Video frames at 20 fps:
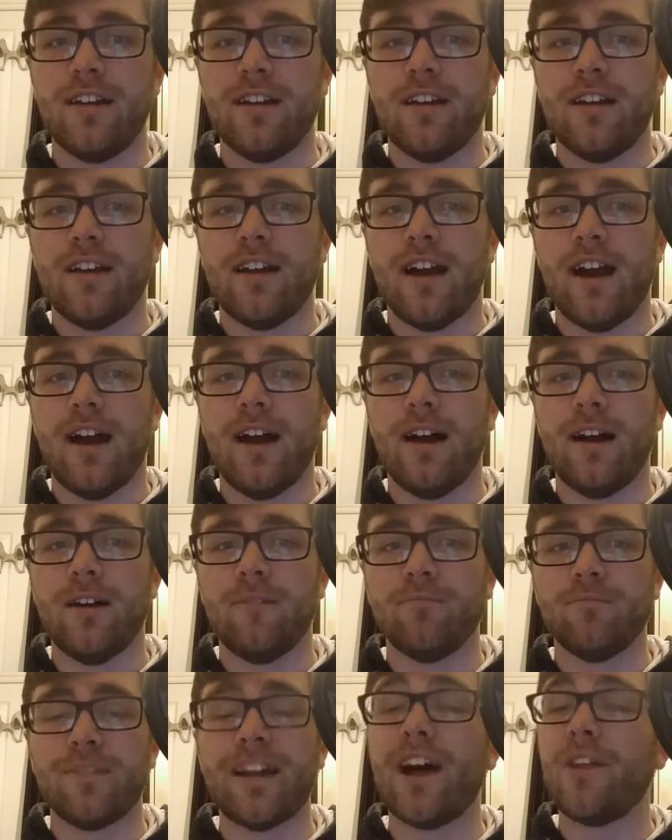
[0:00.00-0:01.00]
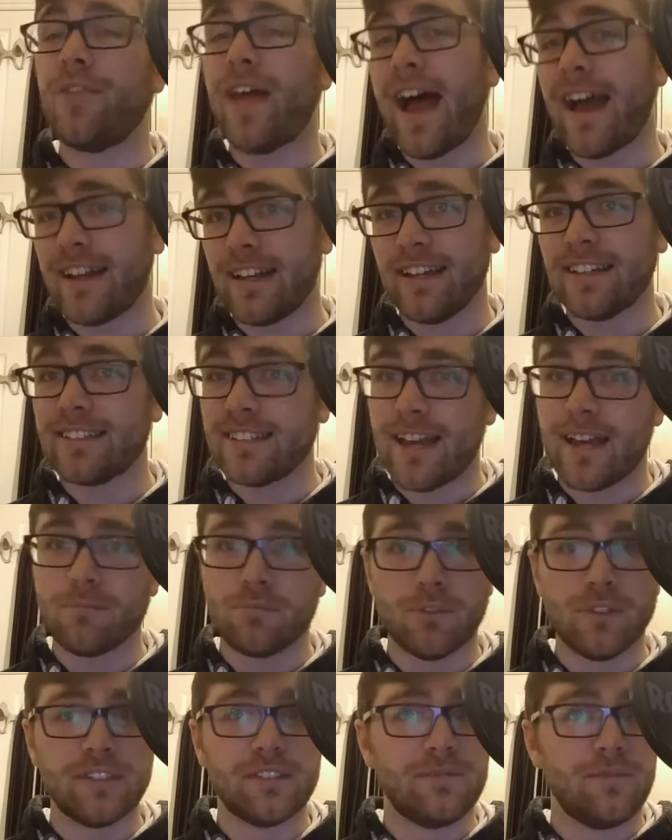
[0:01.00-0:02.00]
Now that example is
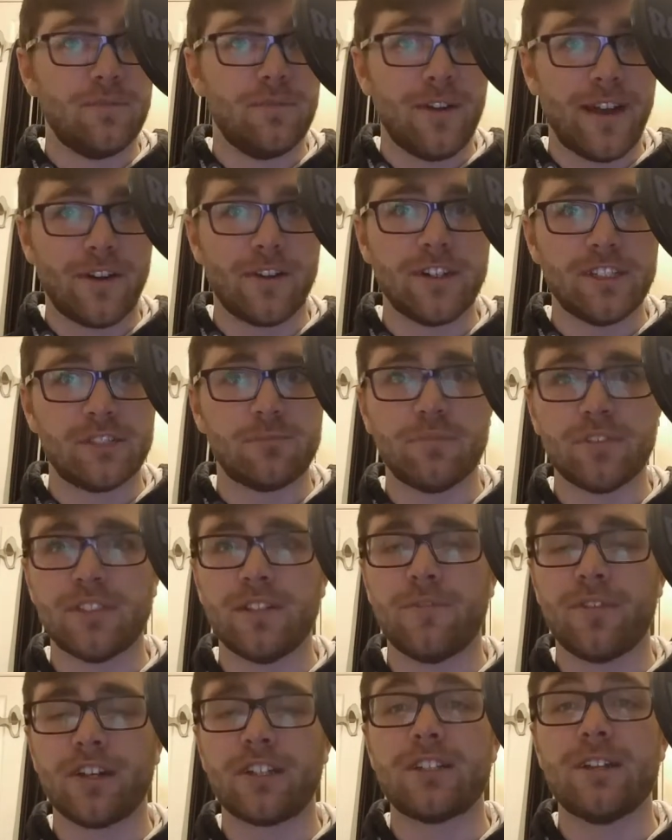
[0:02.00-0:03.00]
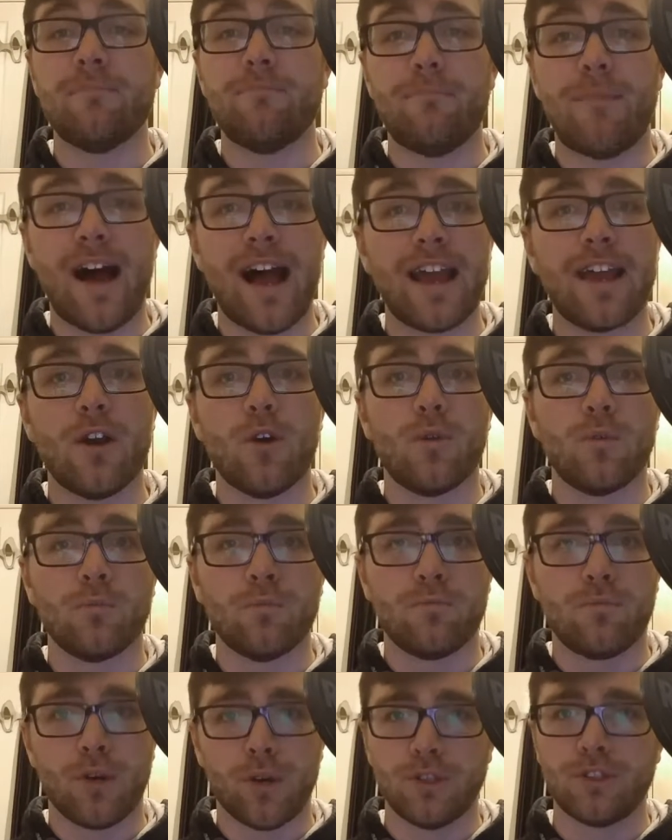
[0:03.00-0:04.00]
very specific to my own
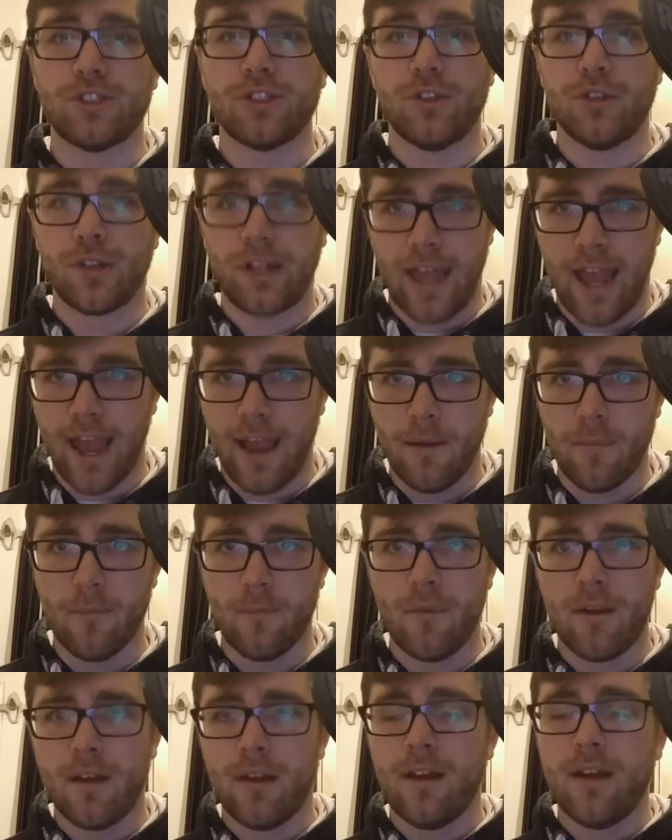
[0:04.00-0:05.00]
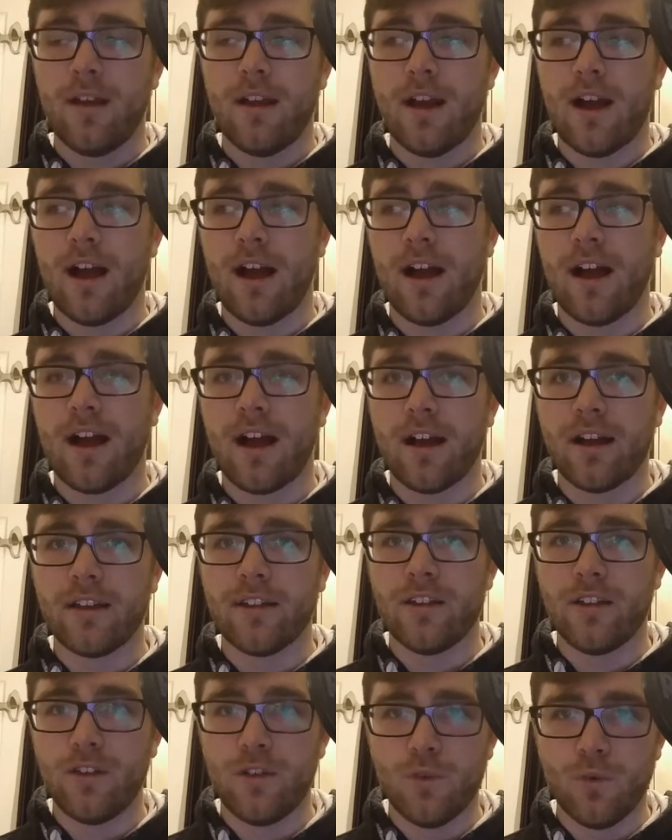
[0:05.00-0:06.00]
personal game.
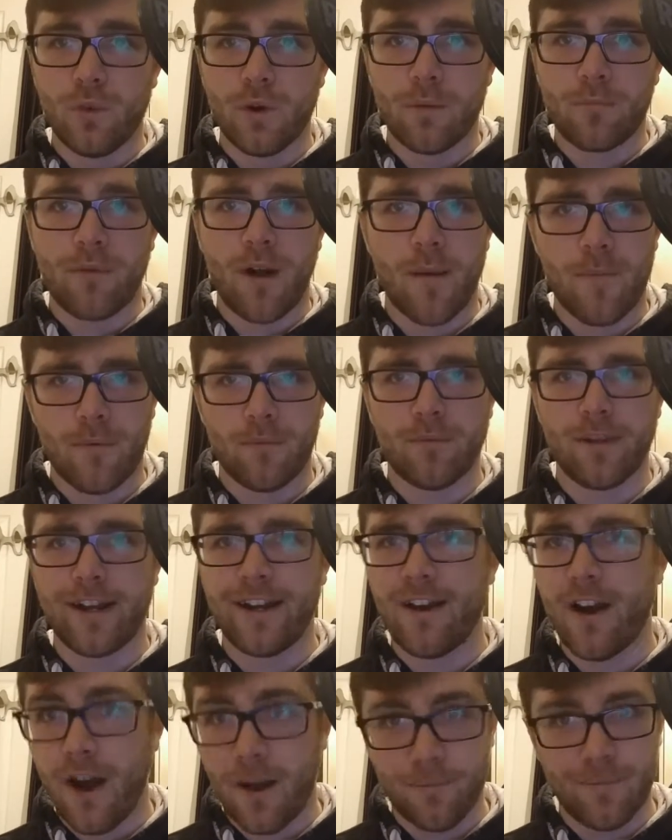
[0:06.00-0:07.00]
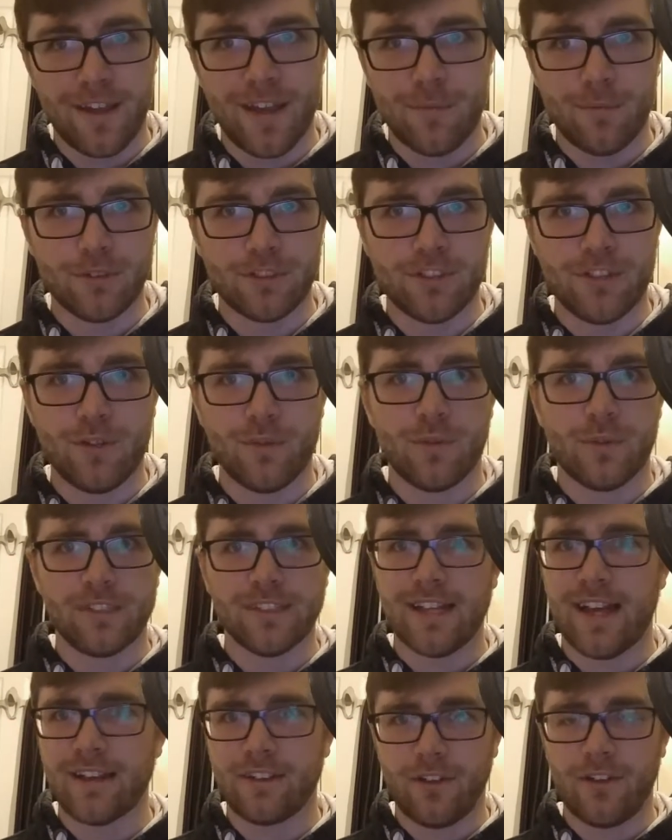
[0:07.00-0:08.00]
You will probably not be able to do
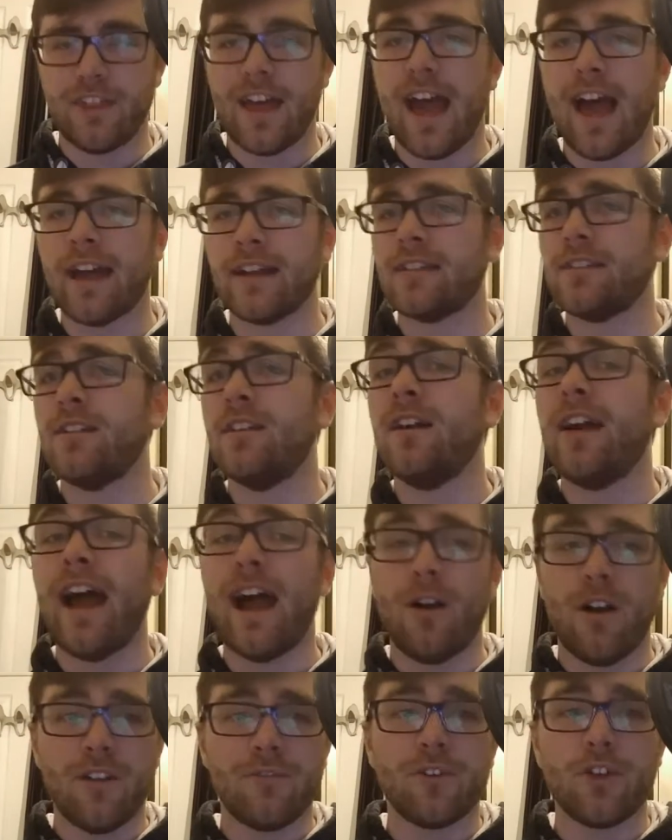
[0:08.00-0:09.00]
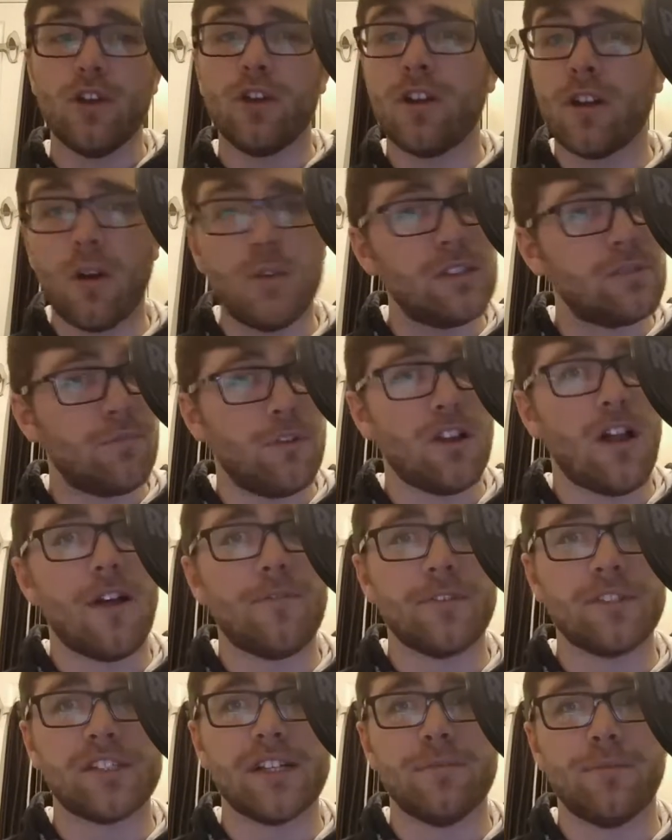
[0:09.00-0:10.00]
exactly that. However, you could always pull off a
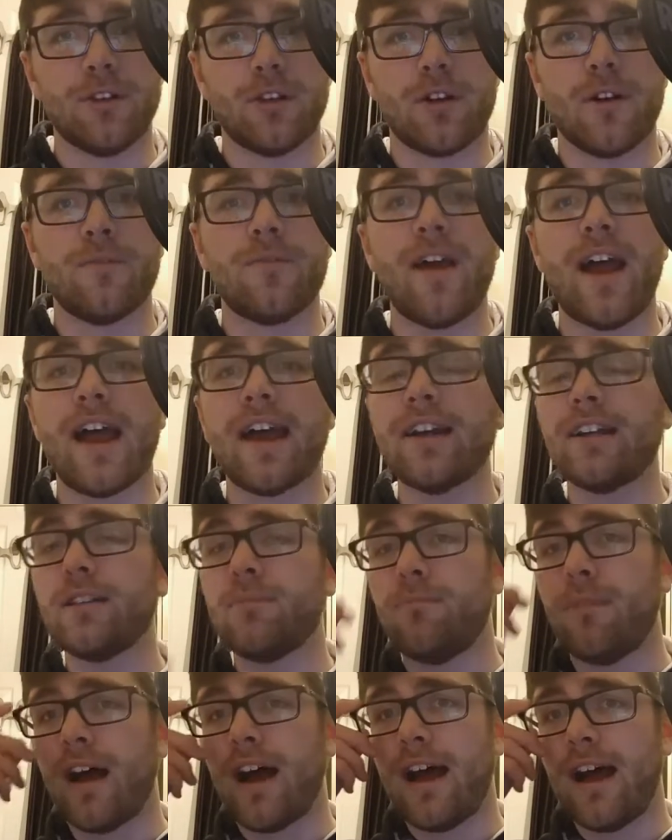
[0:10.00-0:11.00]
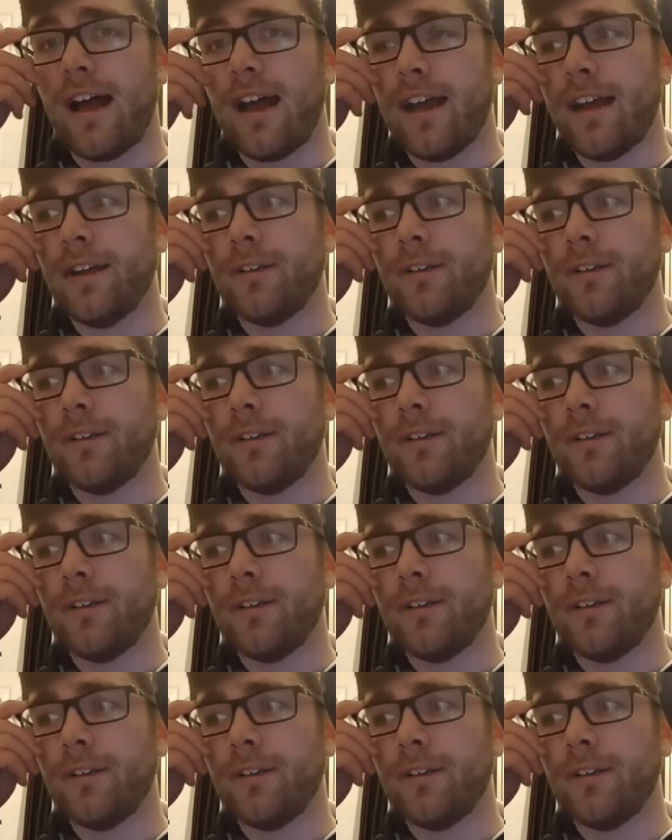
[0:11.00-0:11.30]
similar effect by,